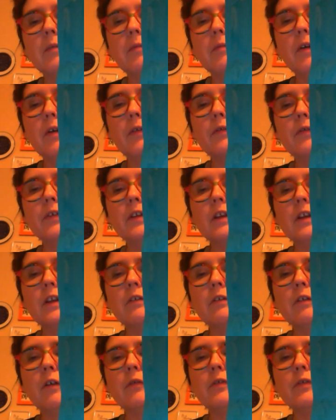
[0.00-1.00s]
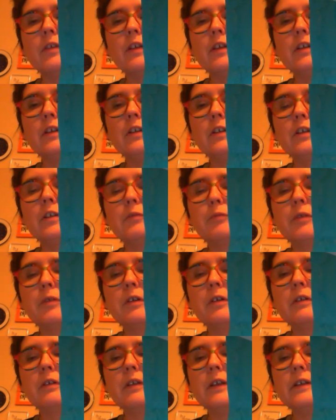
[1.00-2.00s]
obviously you just
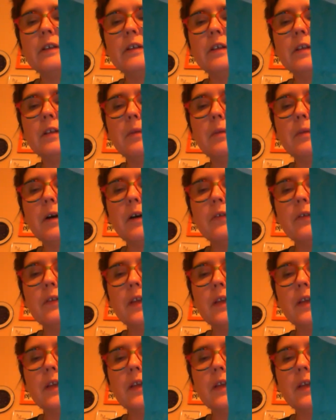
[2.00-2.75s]
sprinkle these in your bath and